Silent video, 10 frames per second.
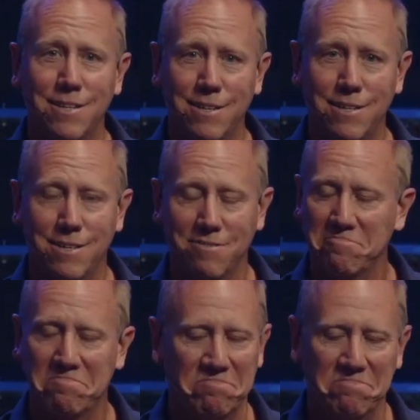
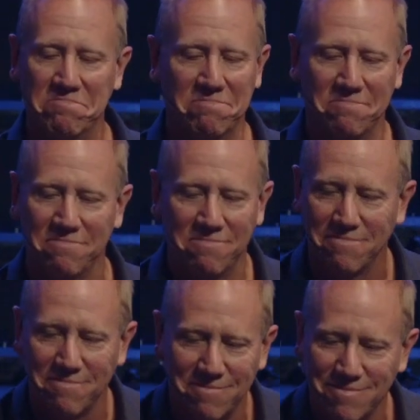
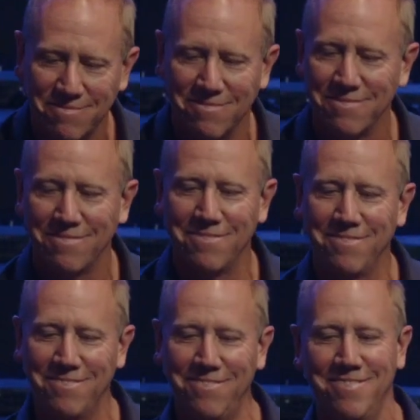
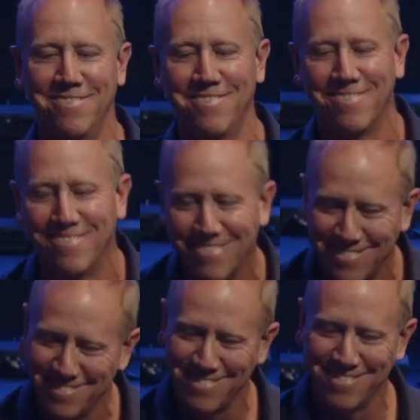
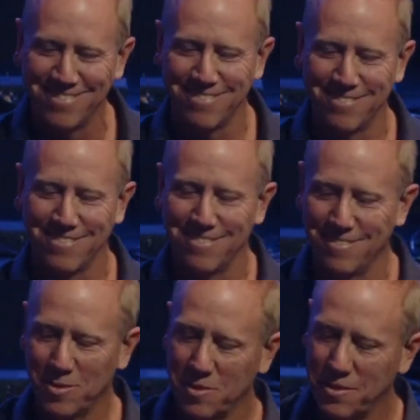
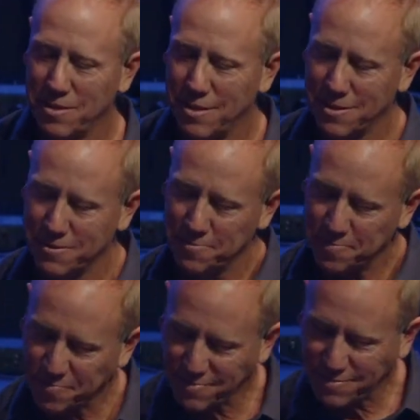
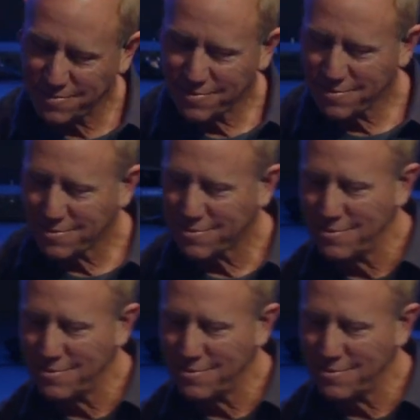(no one is talking)